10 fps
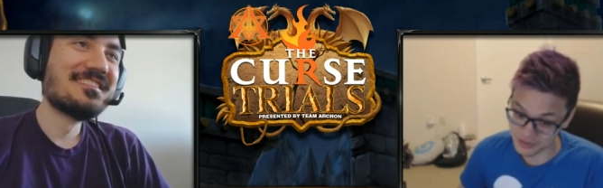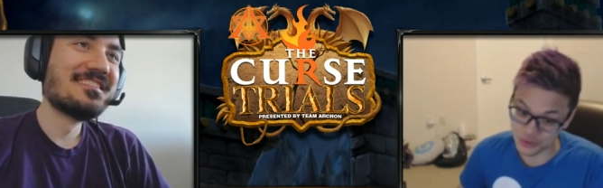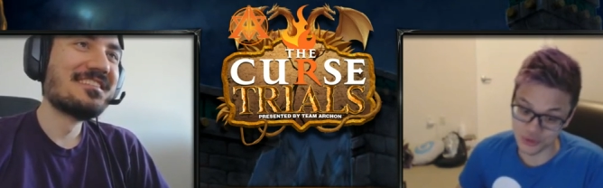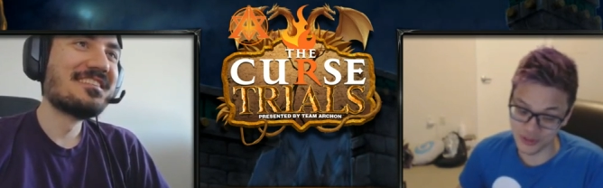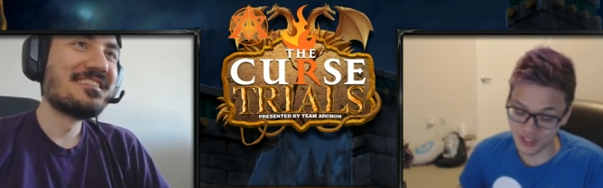
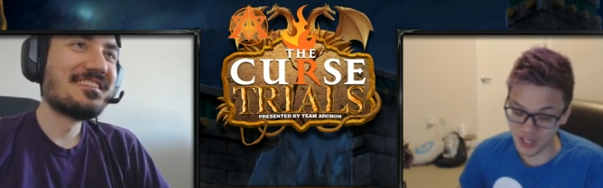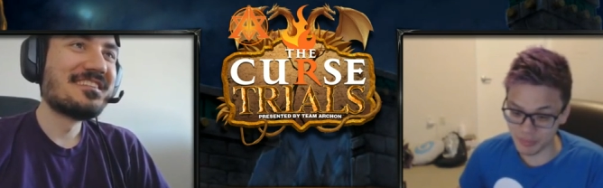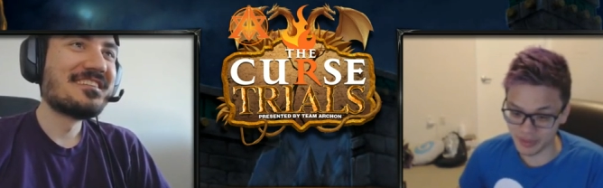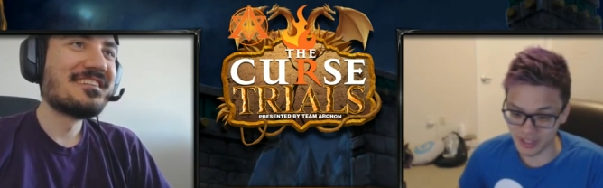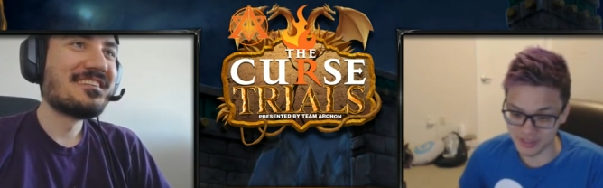Speaker 1: Druid
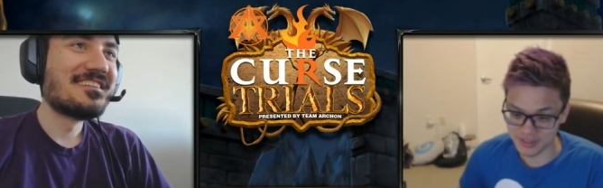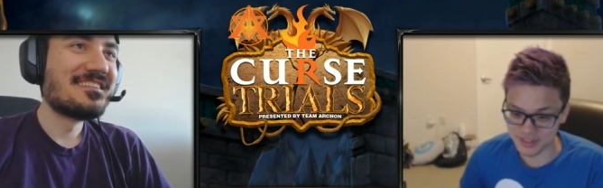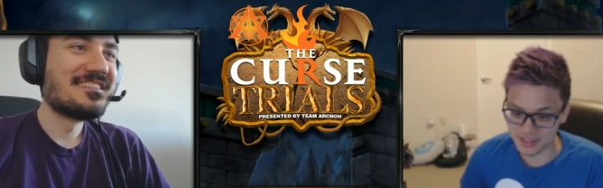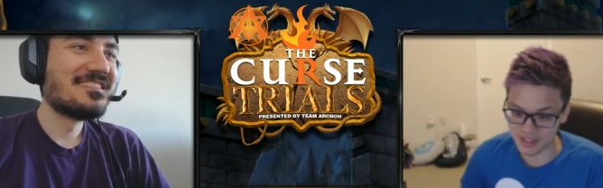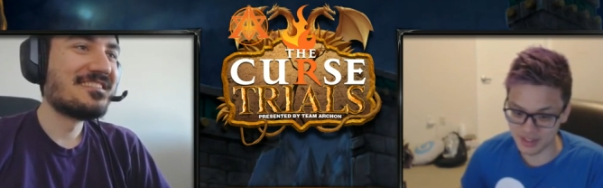up
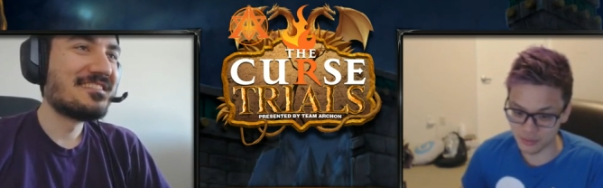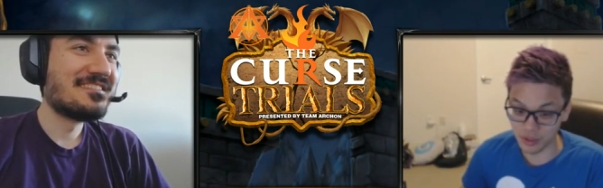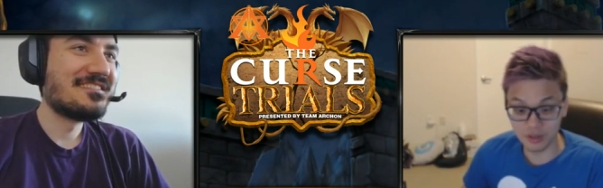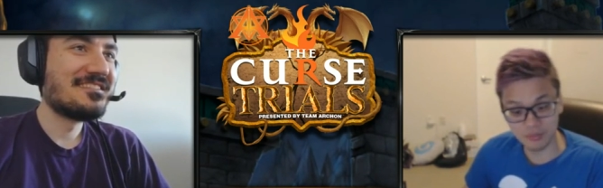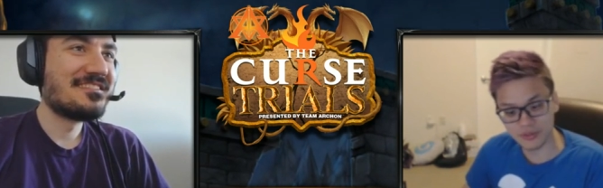against,
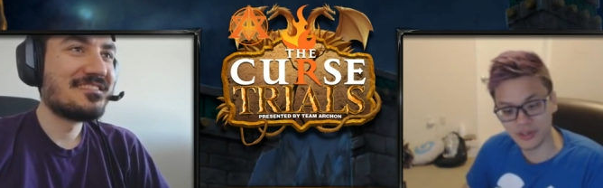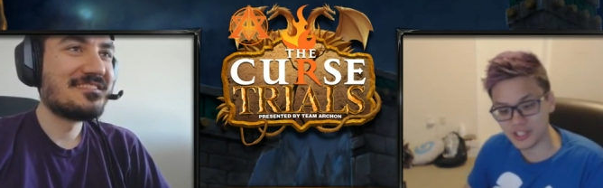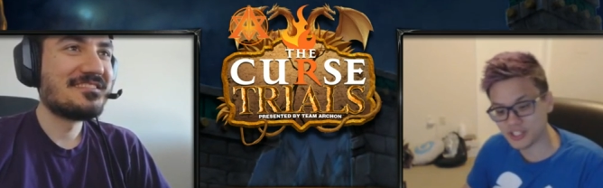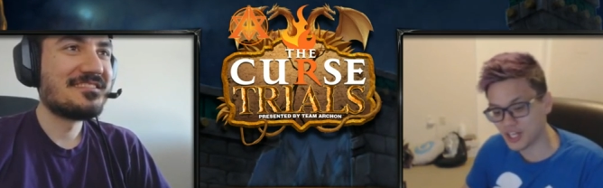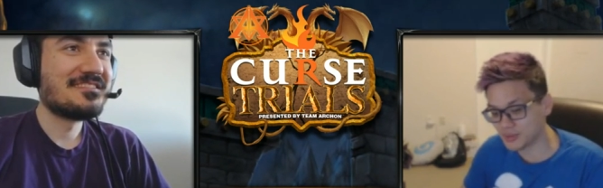well,
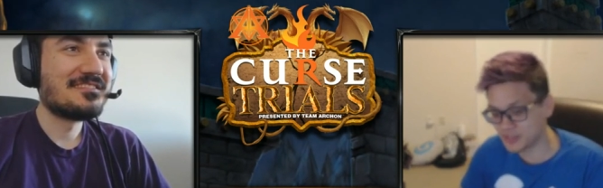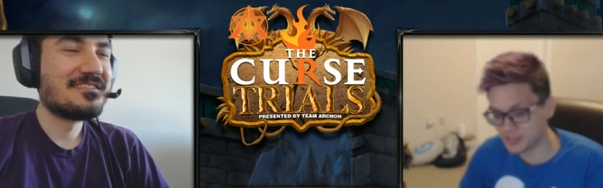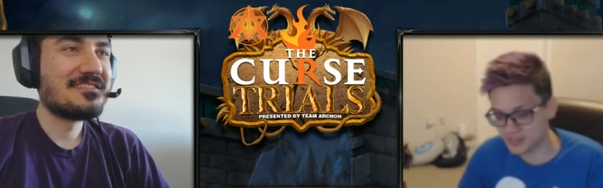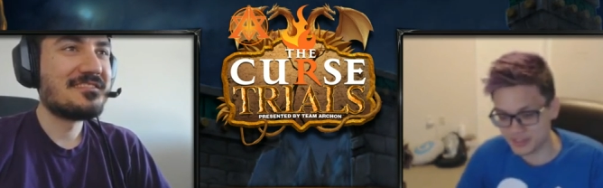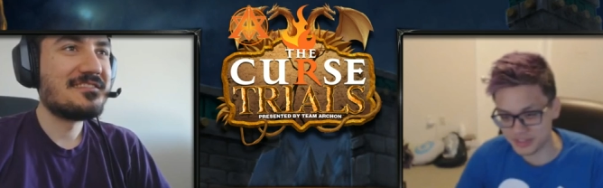mid-range Shaman
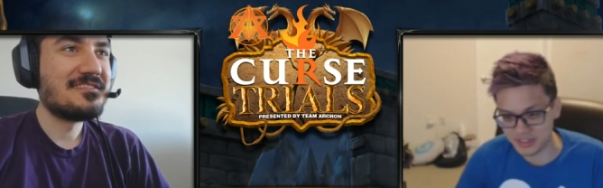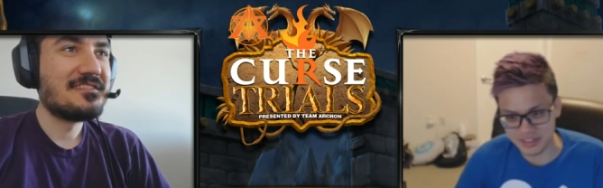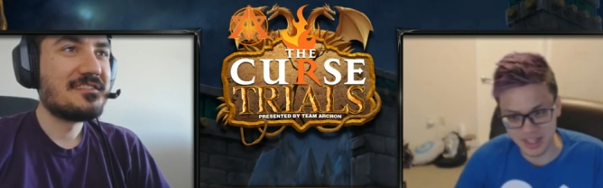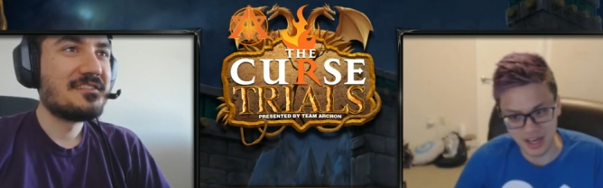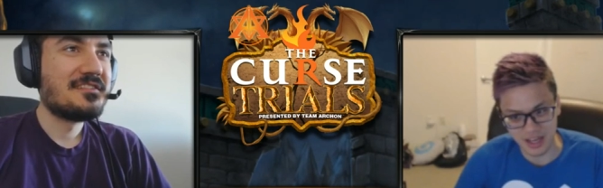
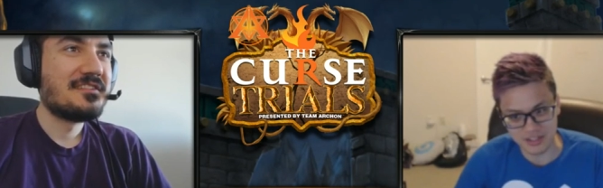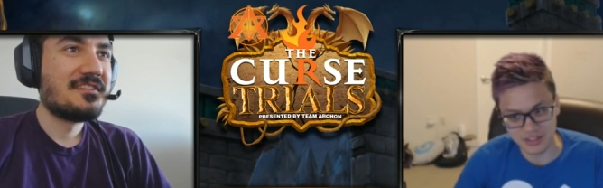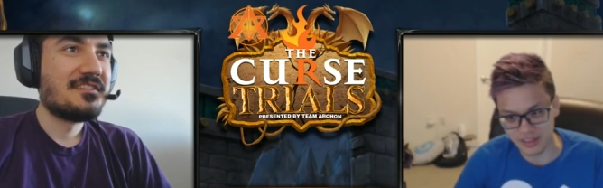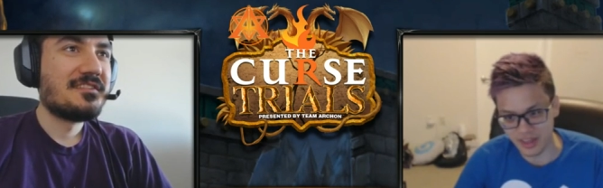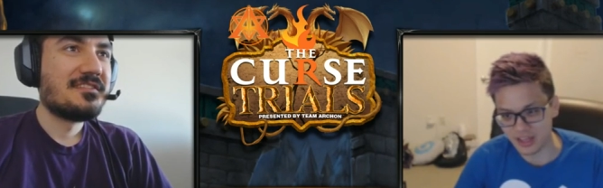is not
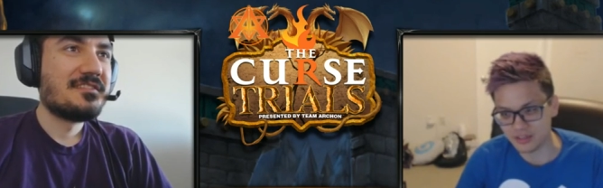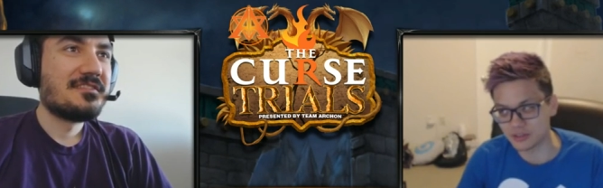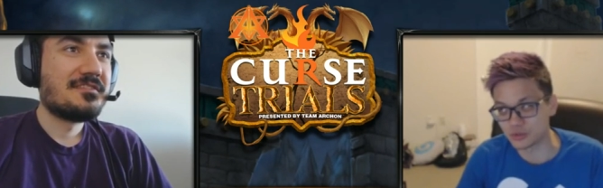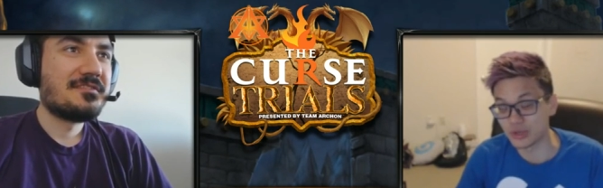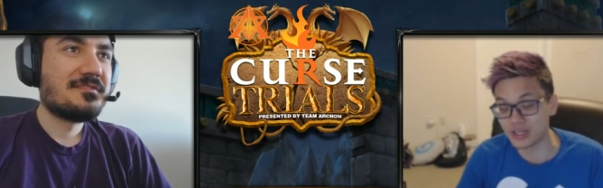actually
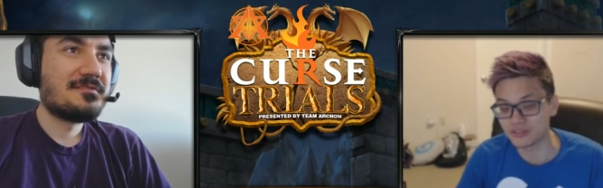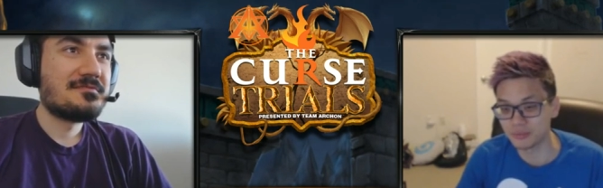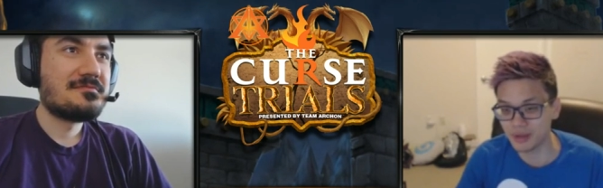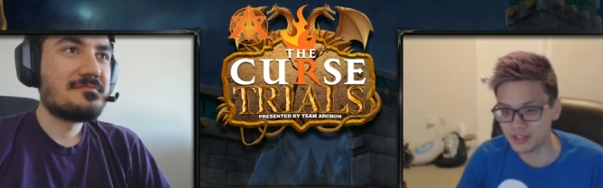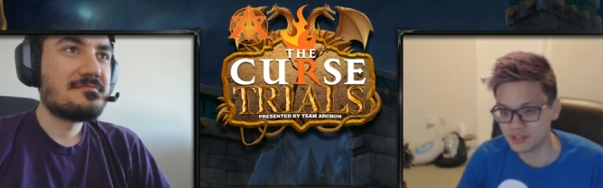that great of a
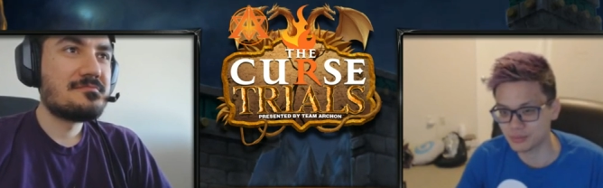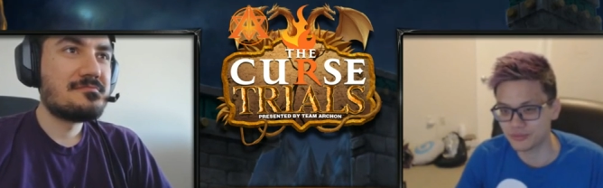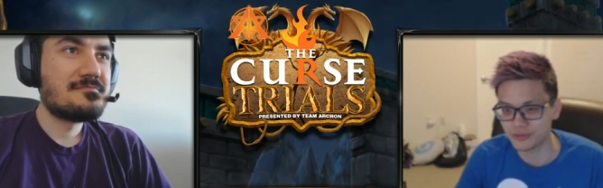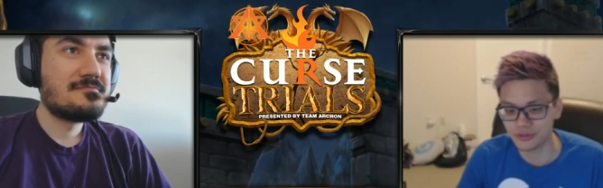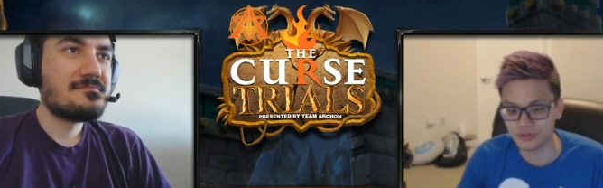matchup
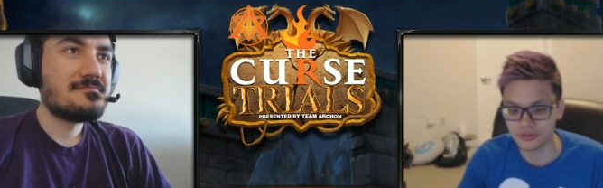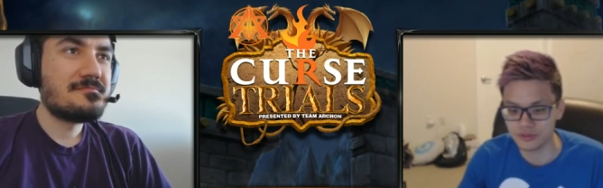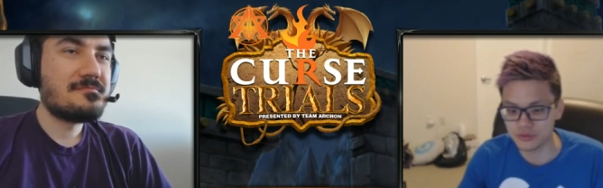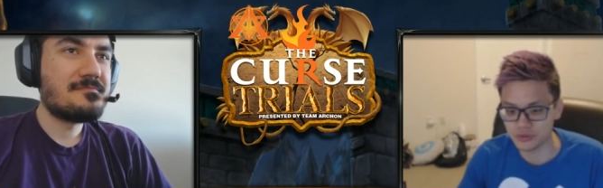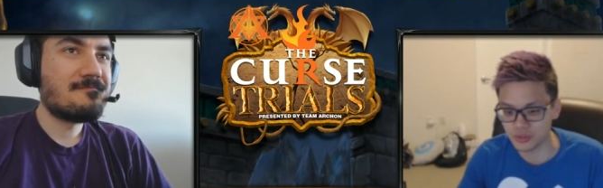for the
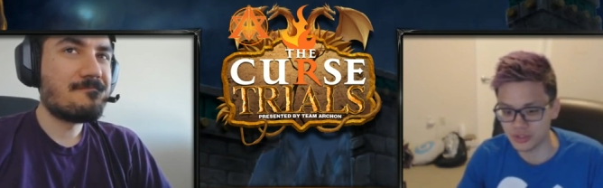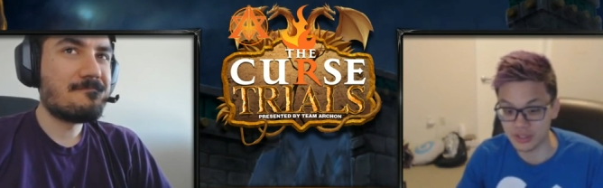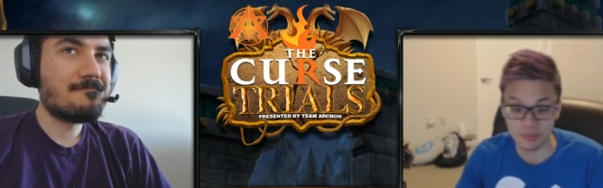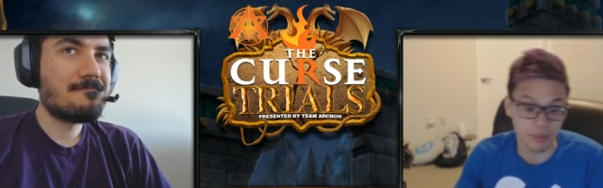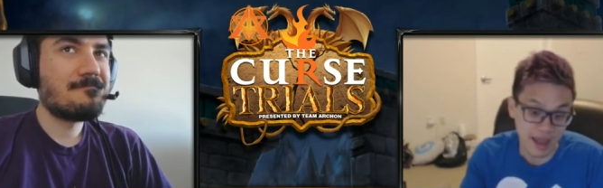Druid
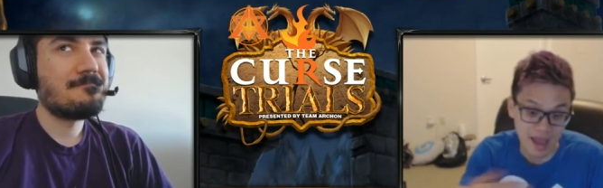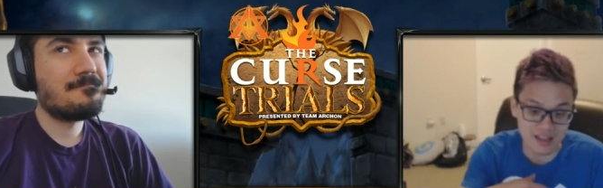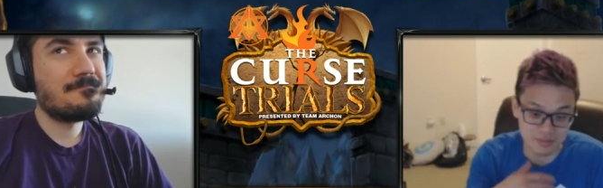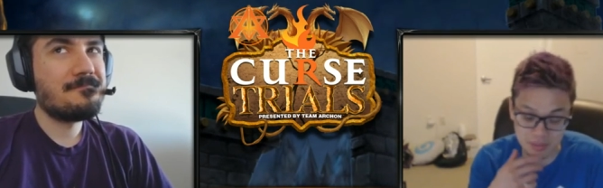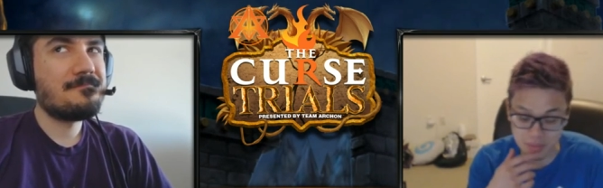in the past.